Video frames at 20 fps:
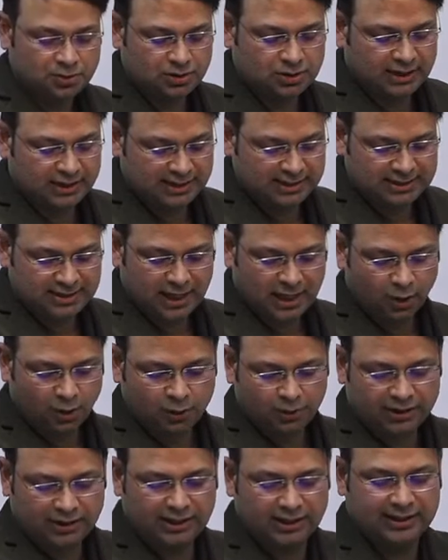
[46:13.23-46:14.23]
So that is
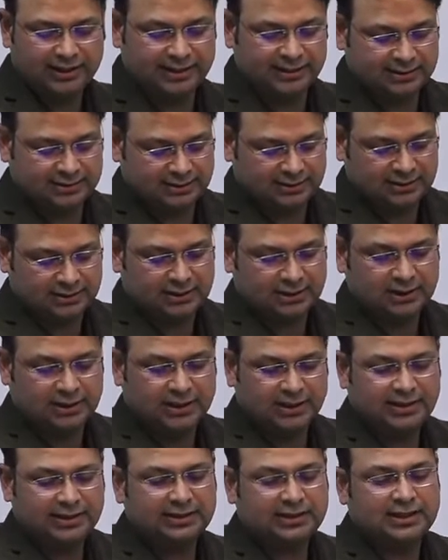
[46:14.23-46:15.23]
how he linked,
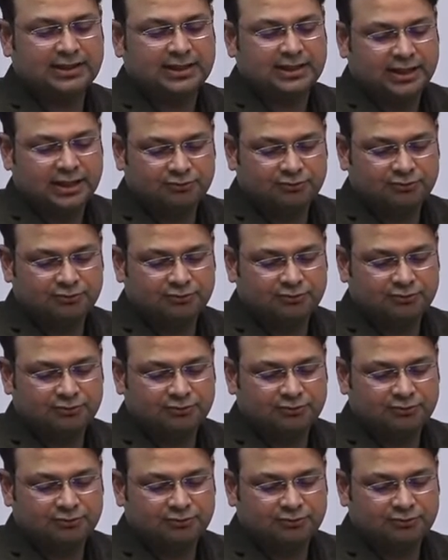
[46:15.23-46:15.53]
right?